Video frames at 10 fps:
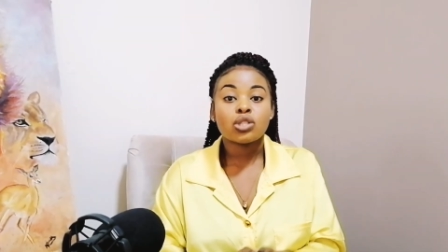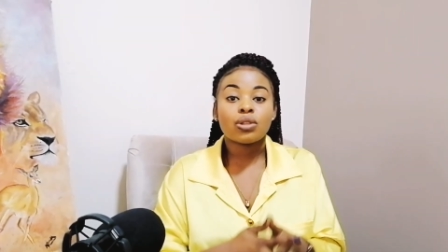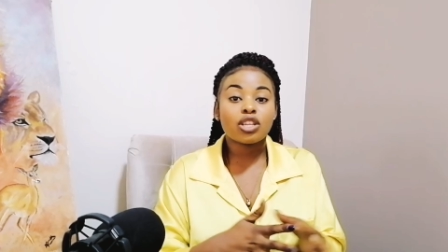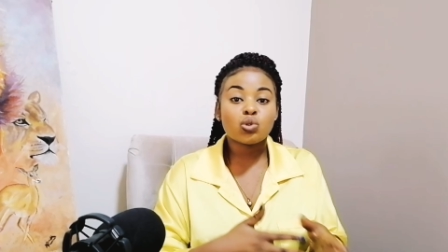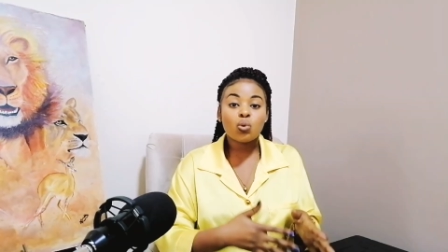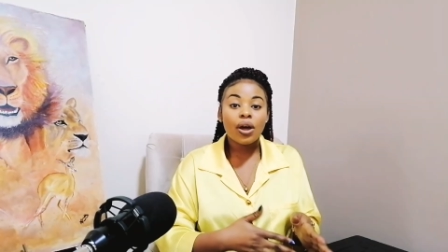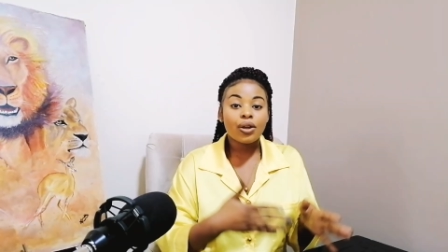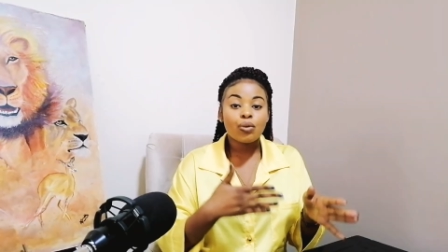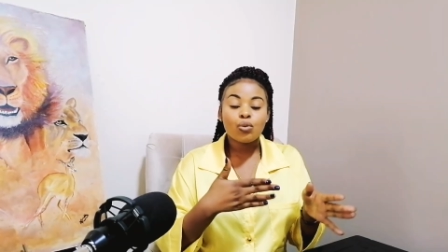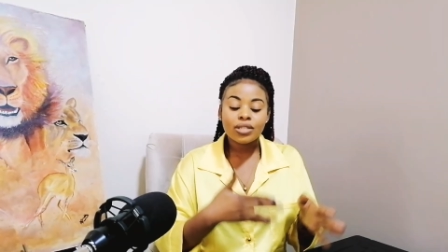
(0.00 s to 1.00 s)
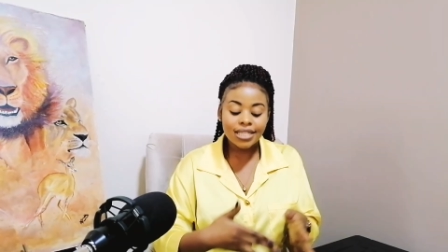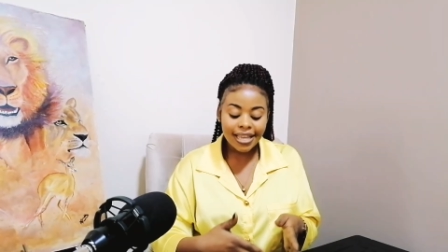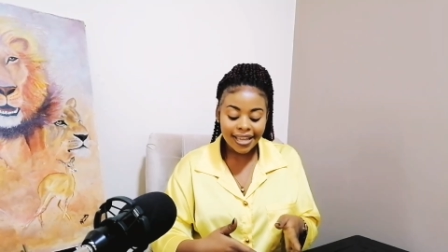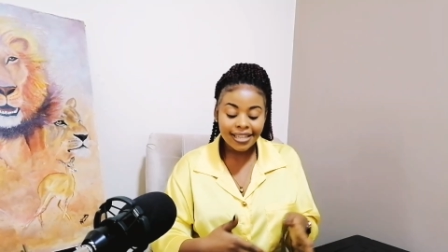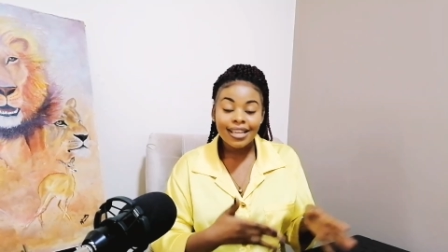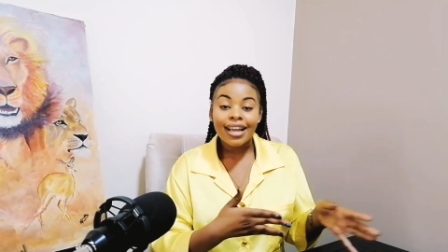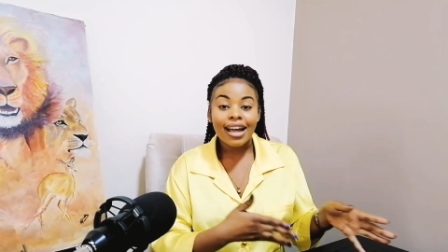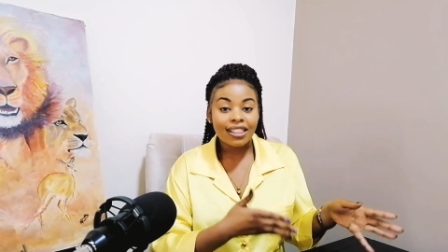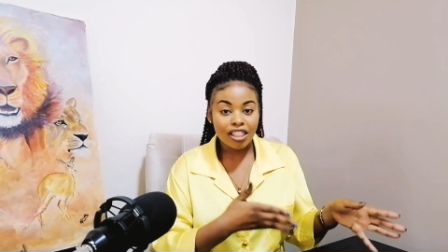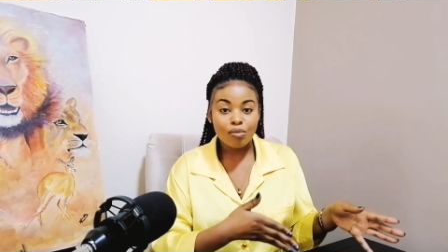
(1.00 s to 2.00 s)
So that's why we say
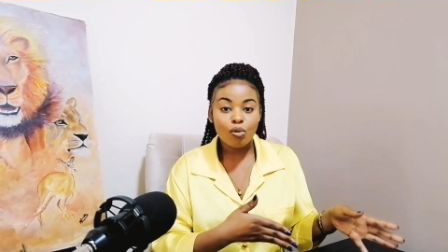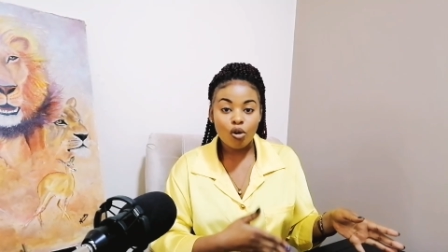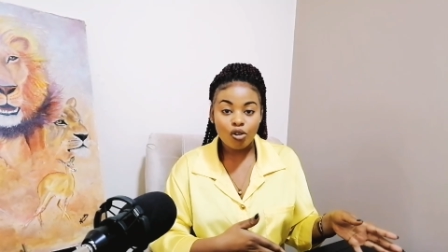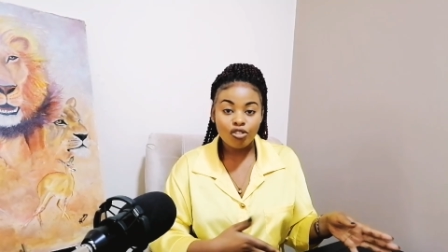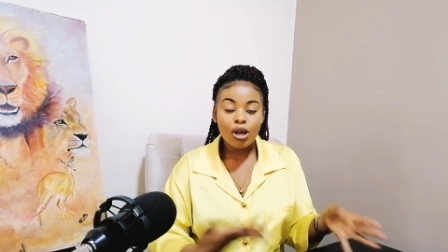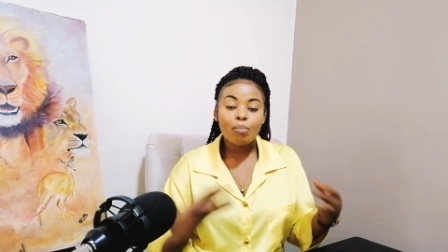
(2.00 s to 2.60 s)
cut them off.